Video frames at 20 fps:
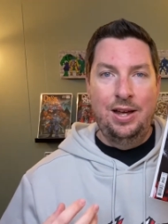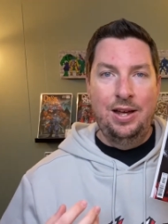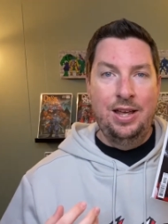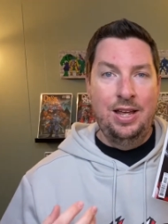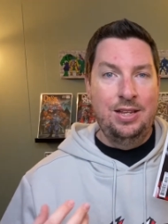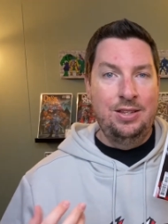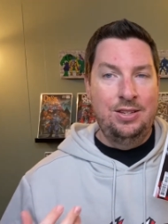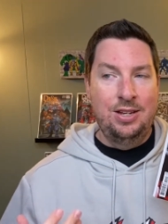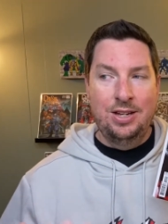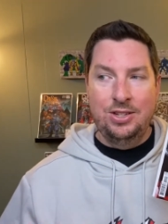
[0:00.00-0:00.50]

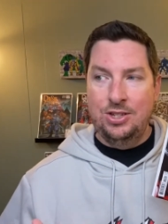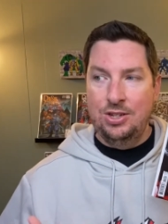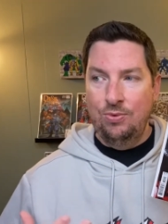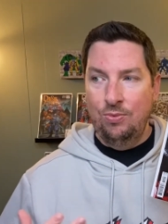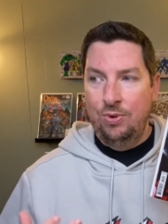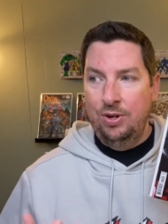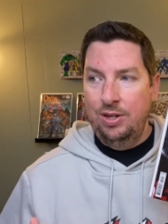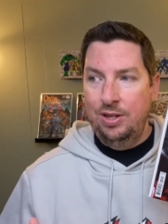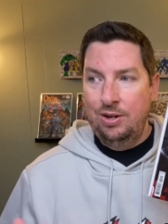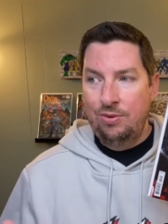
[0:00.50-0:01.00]
It doesn't
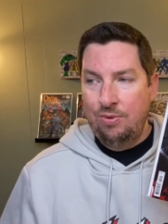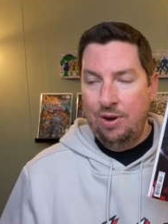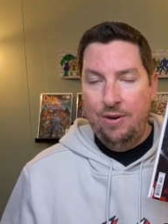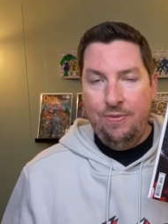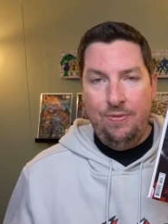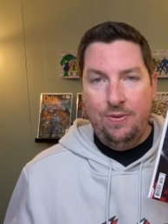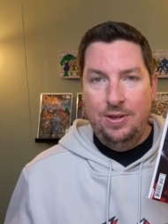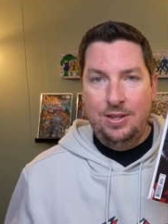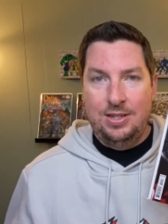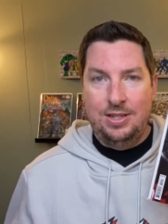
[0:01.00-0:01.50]
really
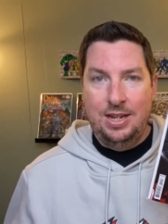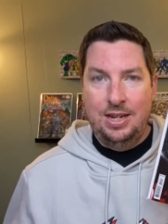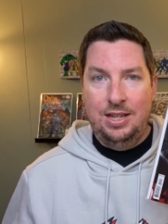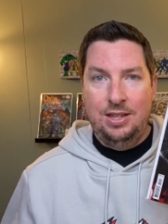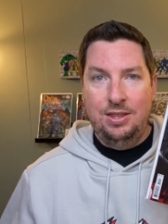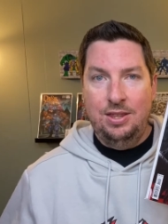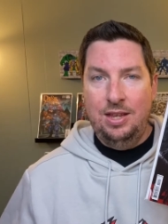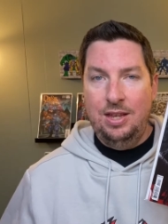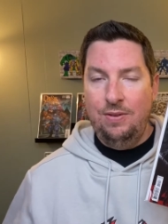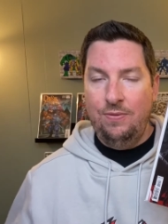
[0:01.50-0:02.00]
reference
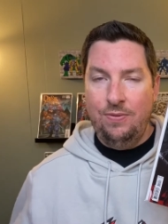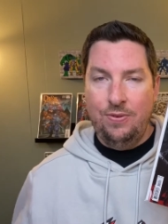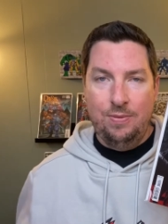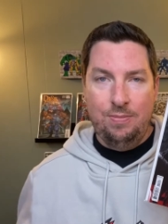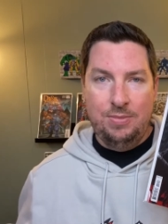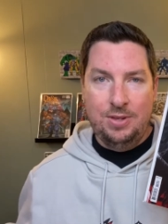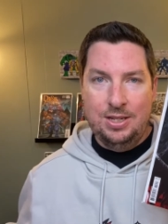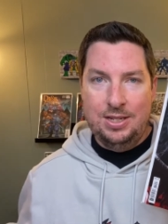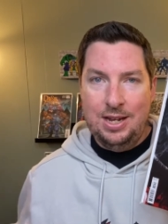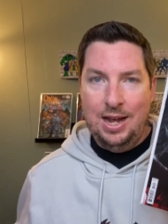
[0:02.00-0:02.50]
anything
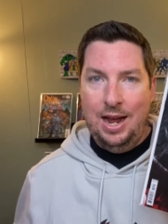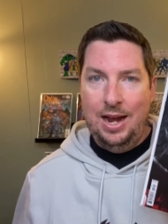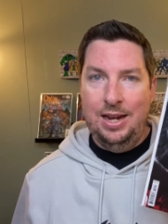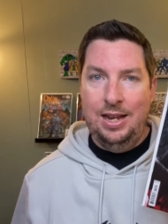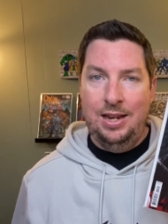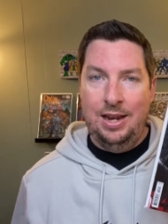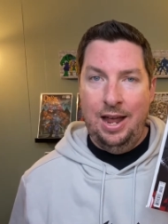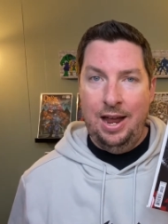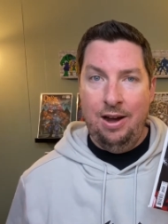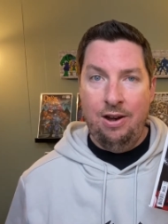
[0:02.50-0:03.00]
from the
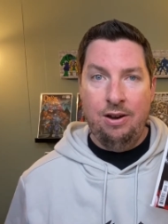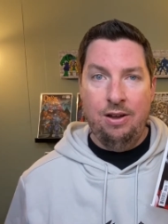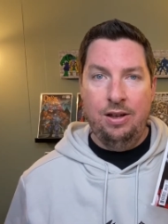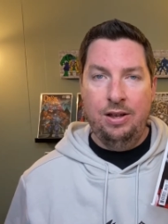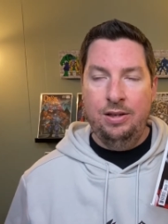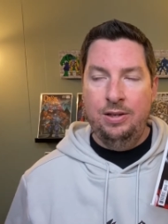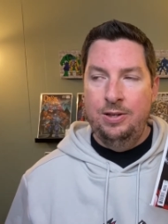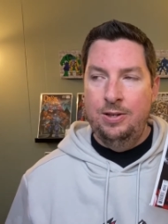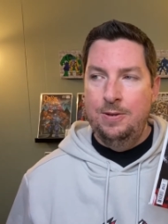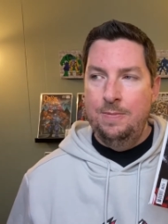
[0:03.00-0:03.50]
Tynion era.
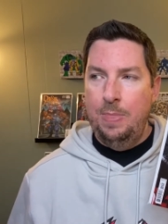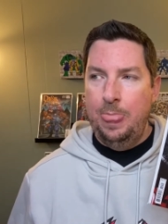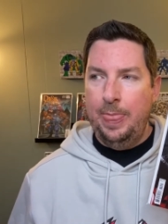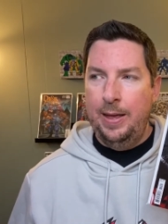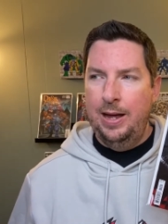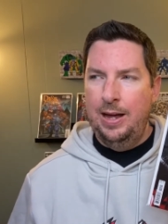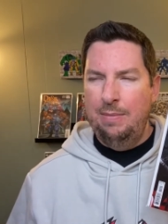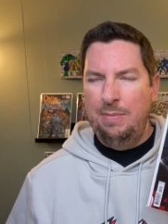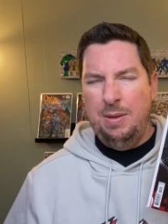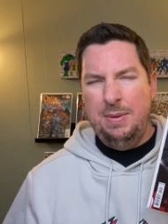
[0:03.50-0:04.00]

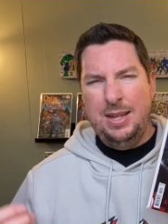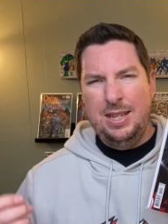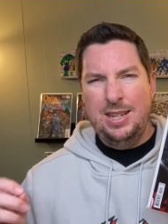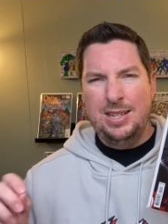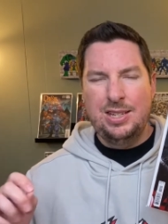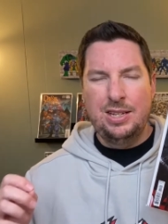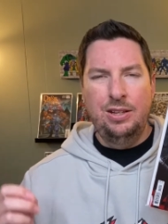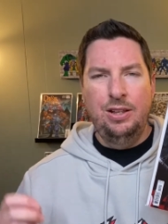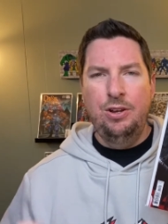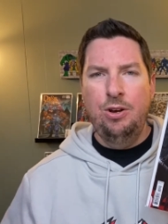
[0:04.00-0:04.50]
Maybe it
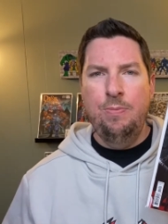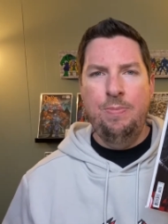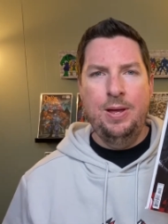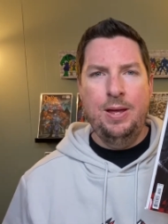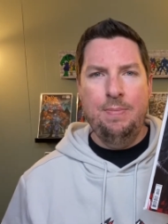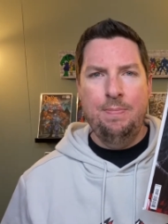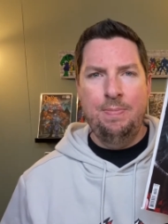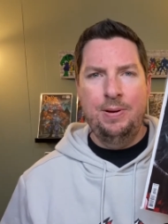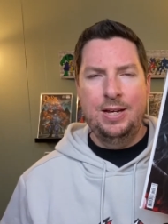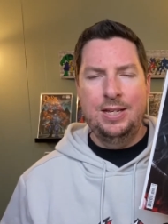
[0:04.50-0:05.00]
does a little
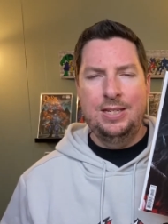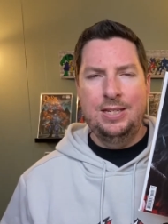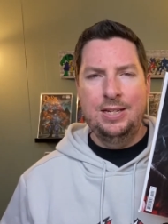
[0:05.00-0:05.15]
bit, but